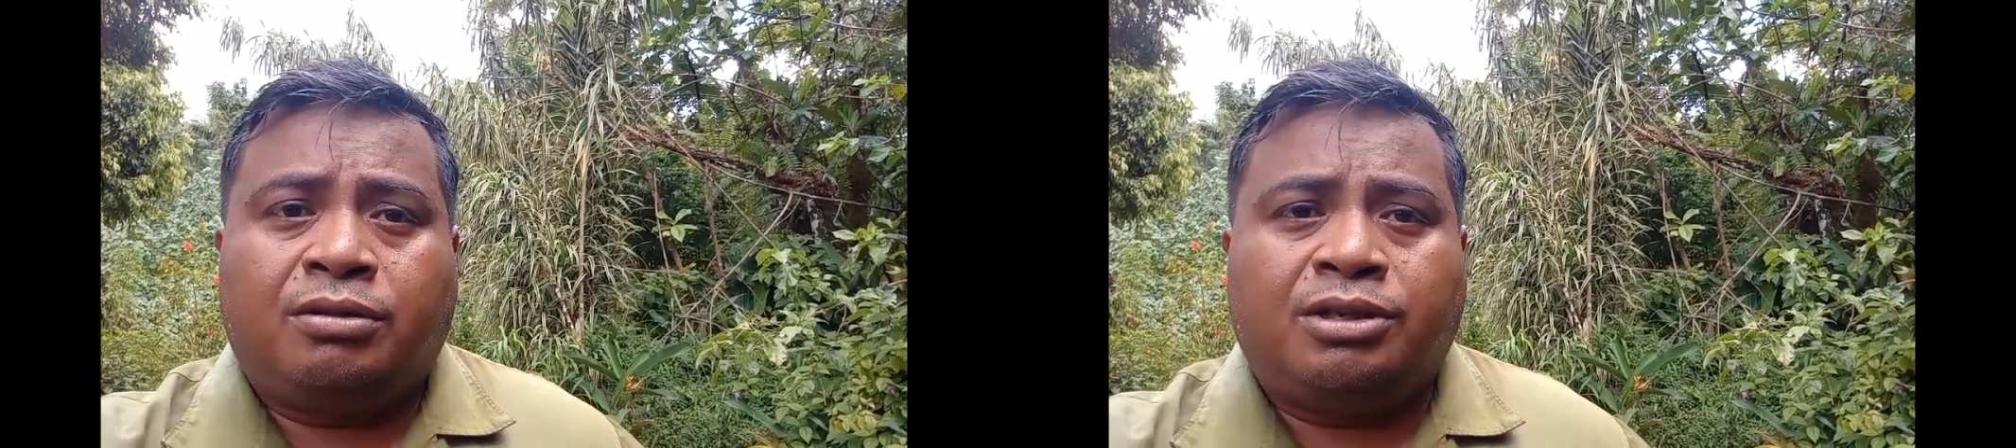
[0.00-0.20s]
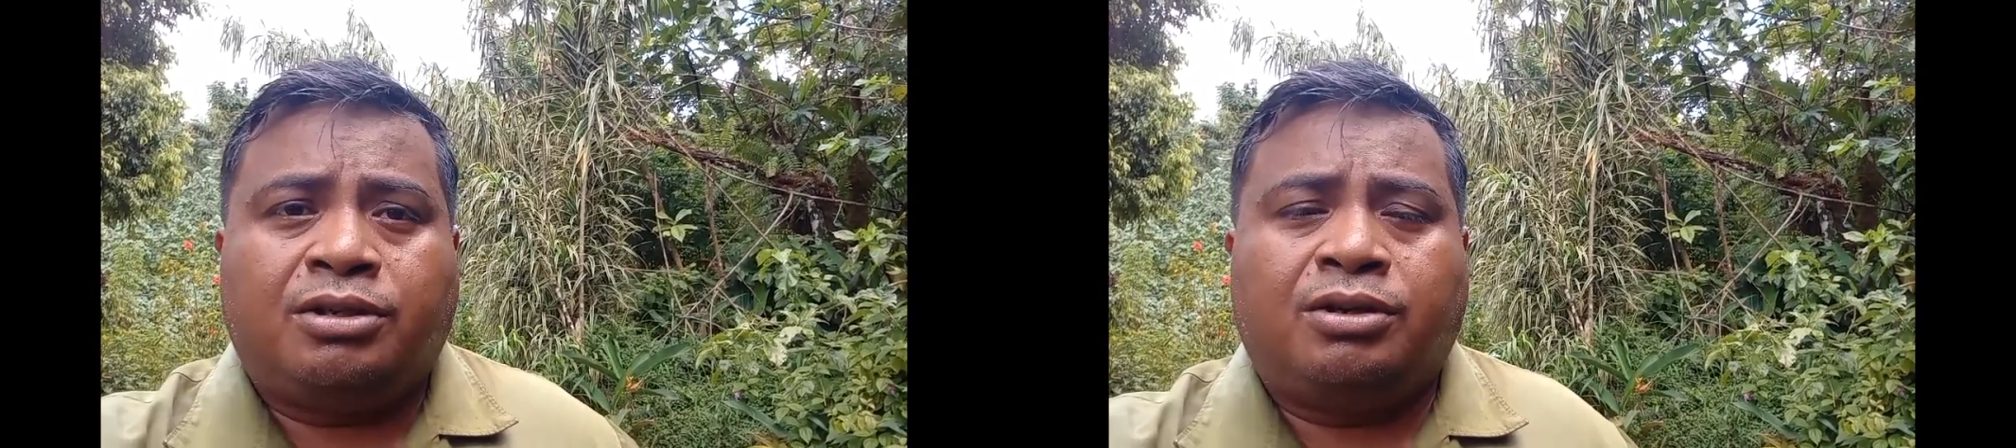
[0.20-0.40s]

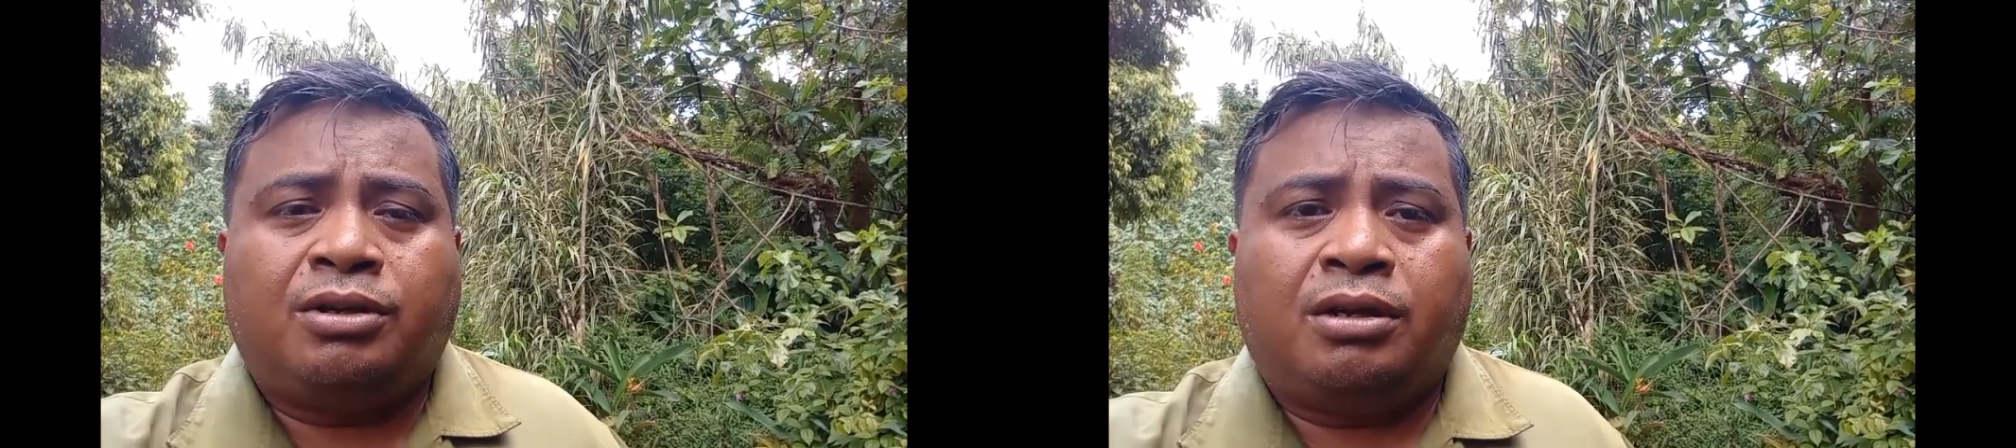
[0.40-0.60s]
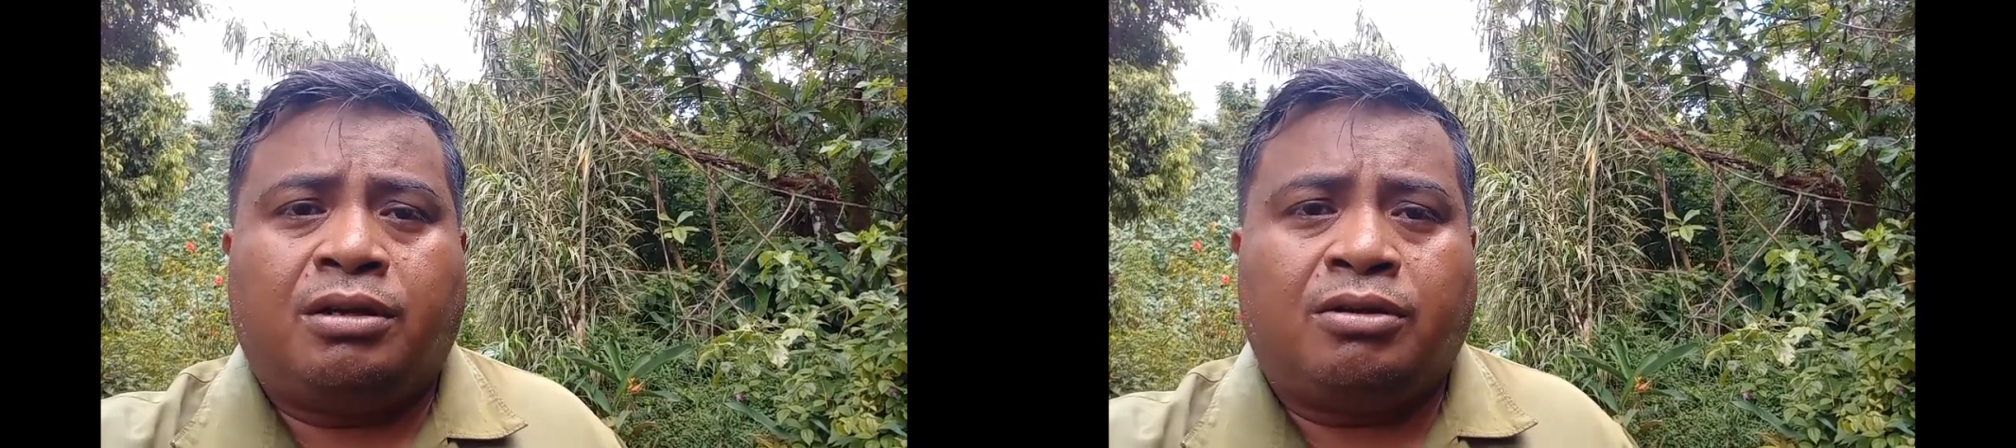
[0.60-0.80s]
it's a
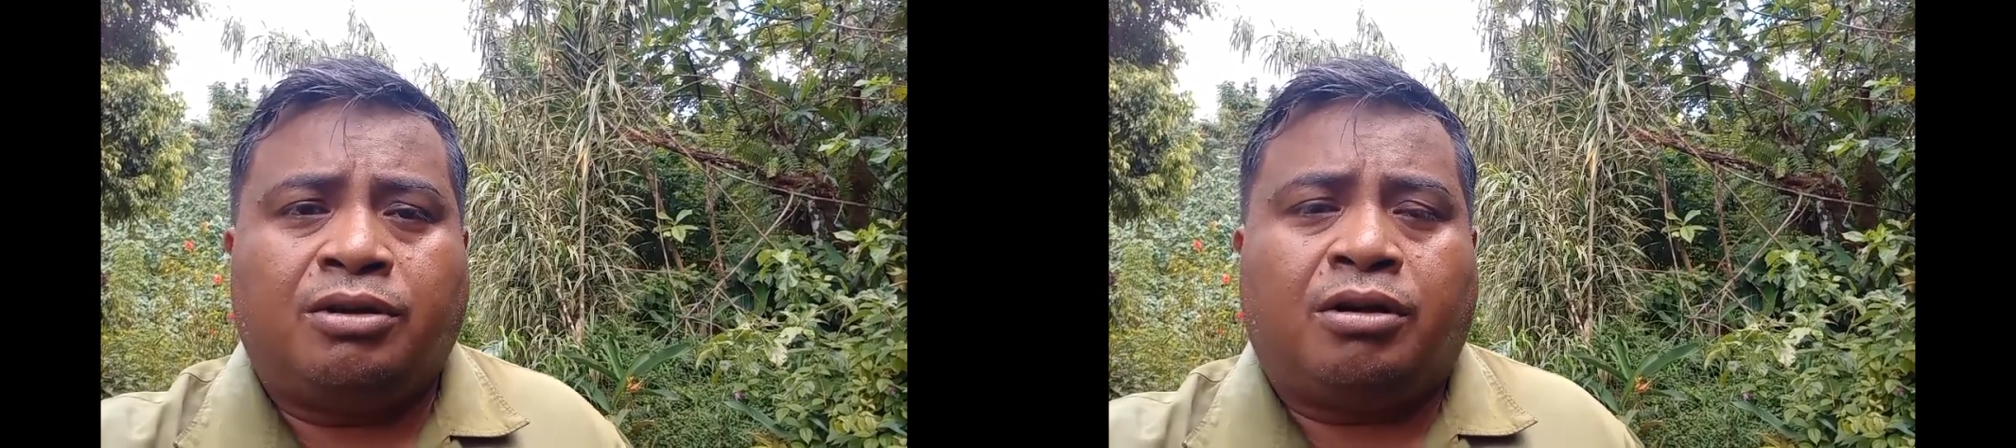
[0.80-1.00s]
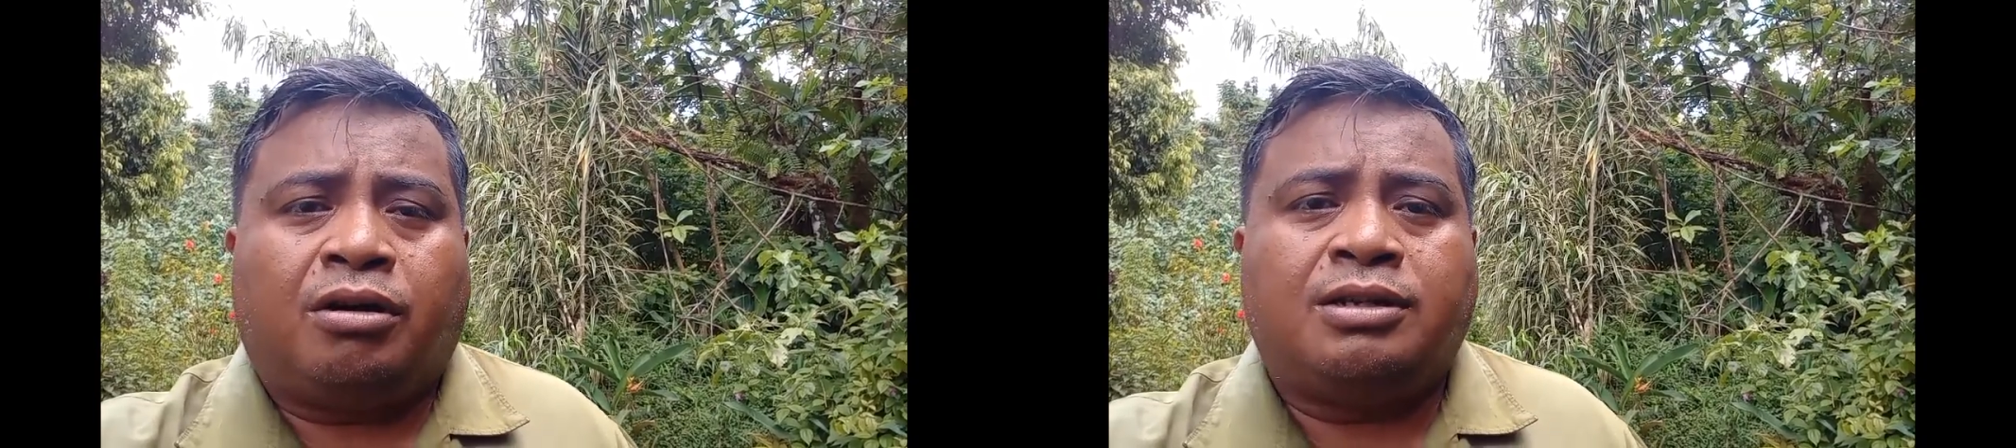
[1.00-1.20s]
good
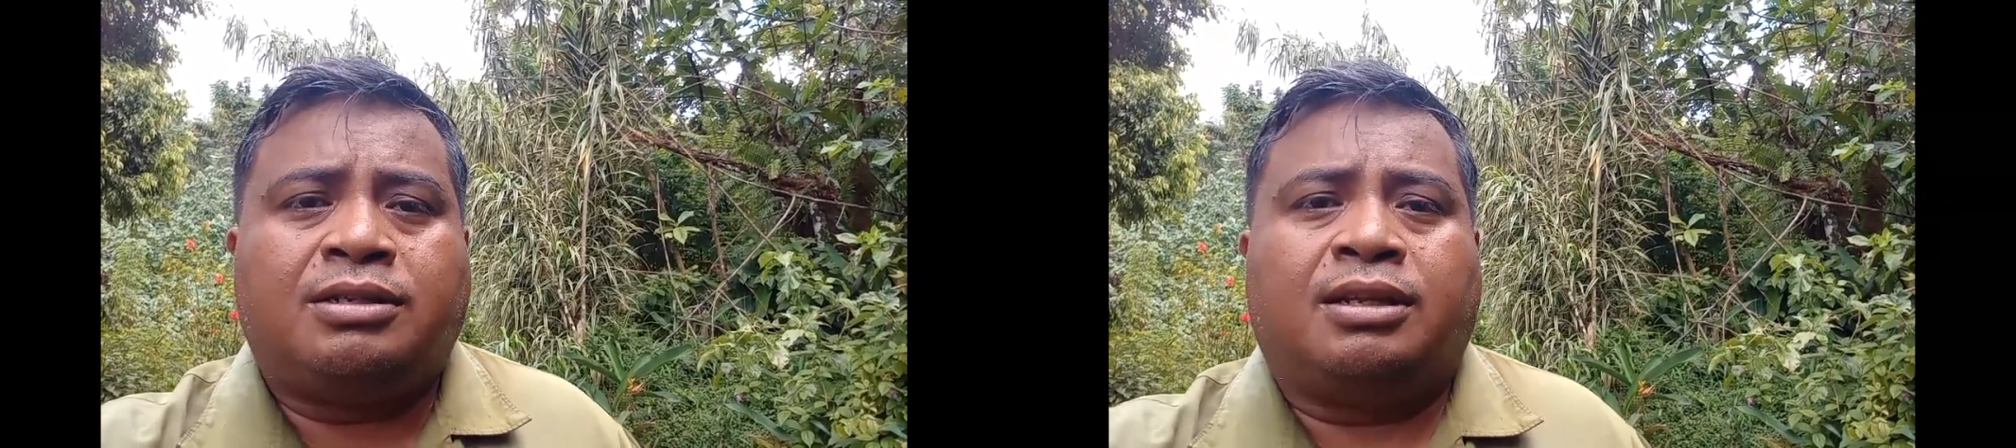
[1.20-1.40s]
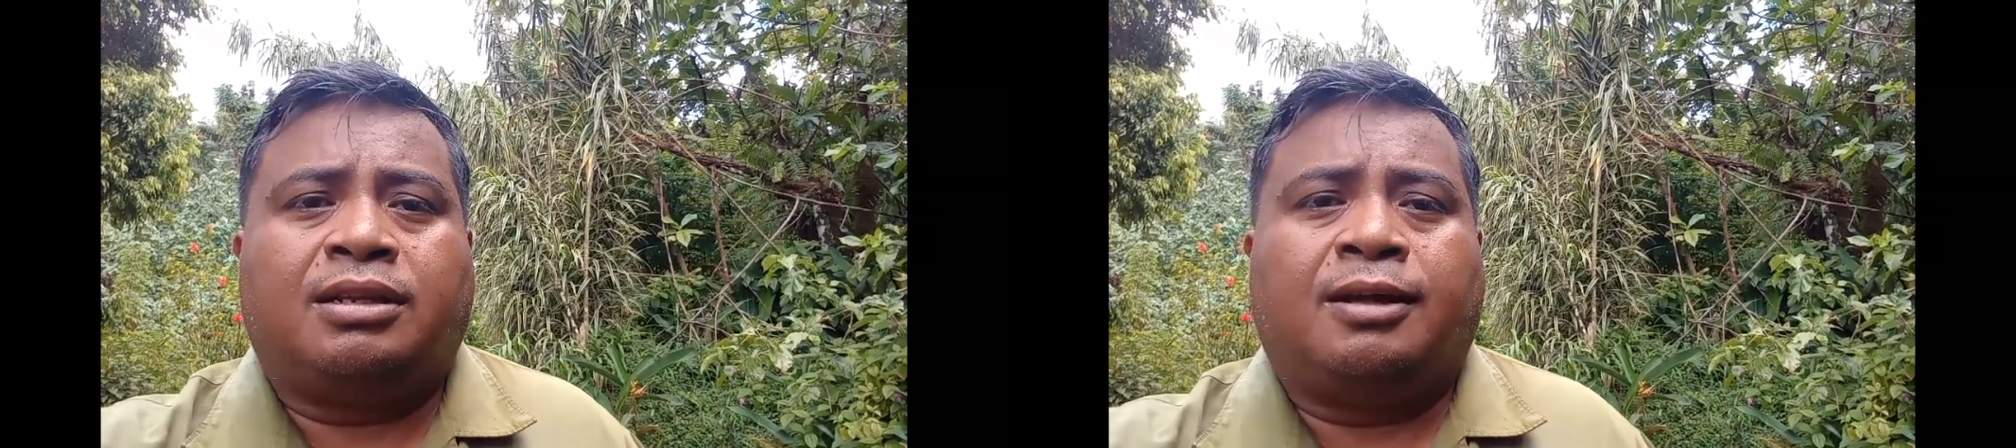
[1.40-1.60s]
good
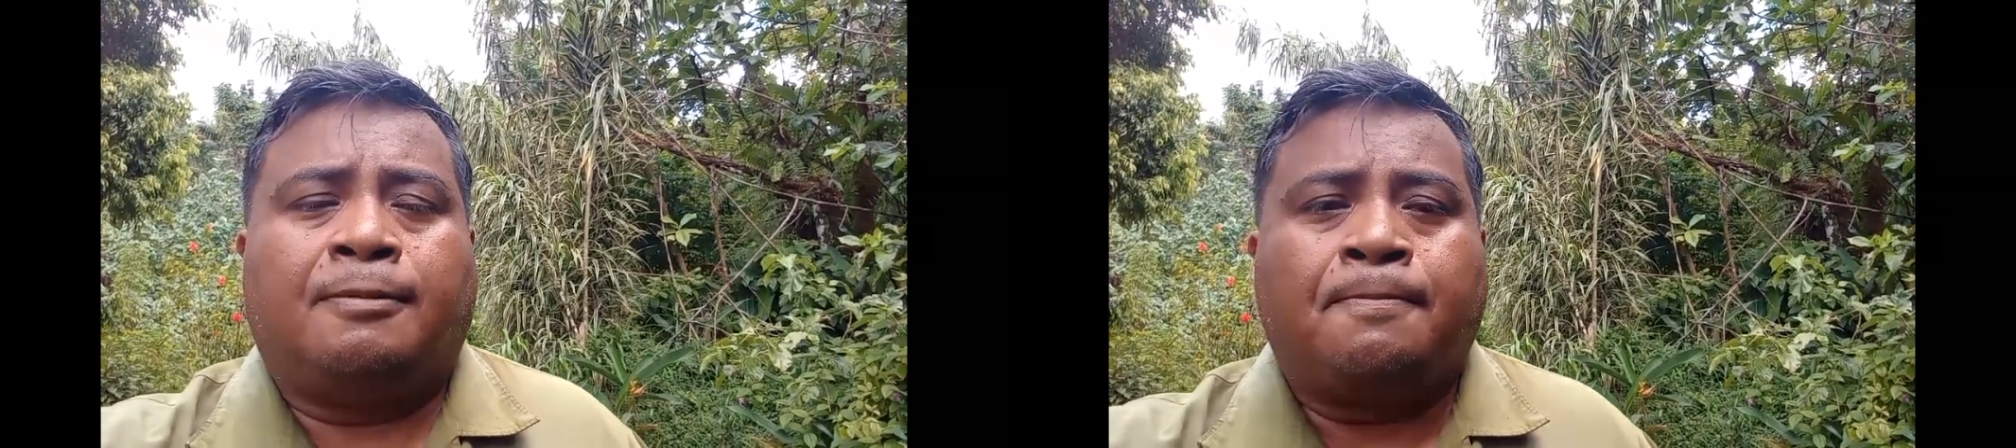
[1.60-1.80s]
cause and